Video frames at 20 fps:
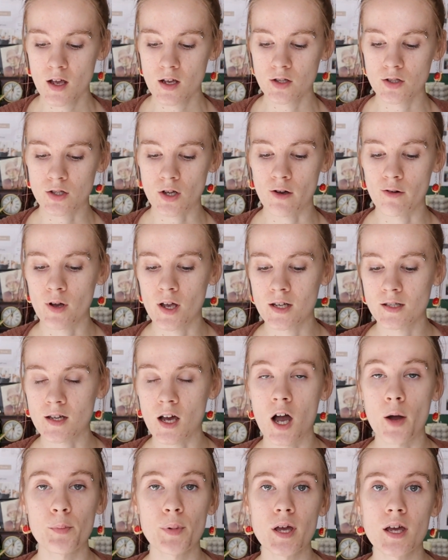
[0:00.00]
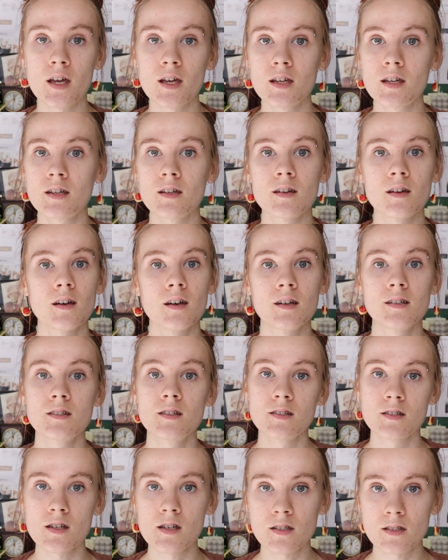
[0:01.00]
So atopic
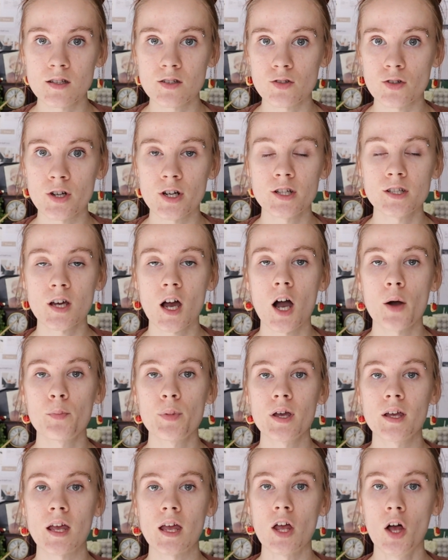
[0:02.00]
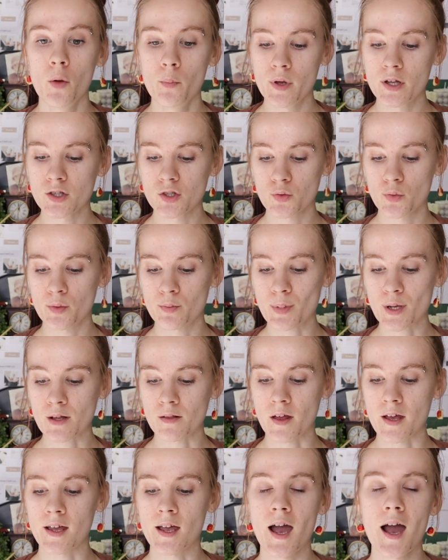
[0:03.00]
diseases or atopic ailments would be
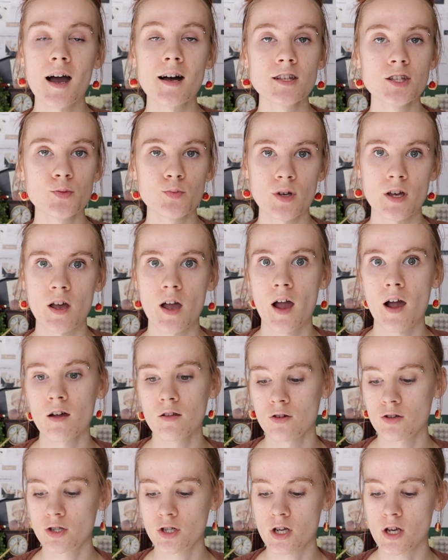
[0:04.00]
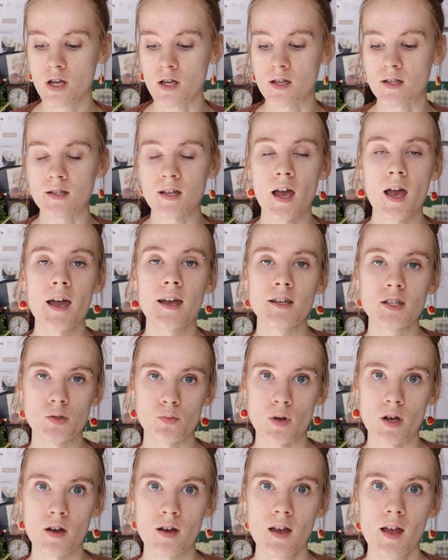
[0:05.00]
like asthma, allergies,
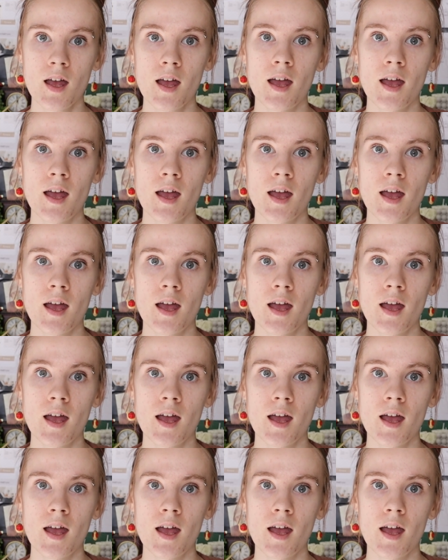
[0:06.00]
eczema,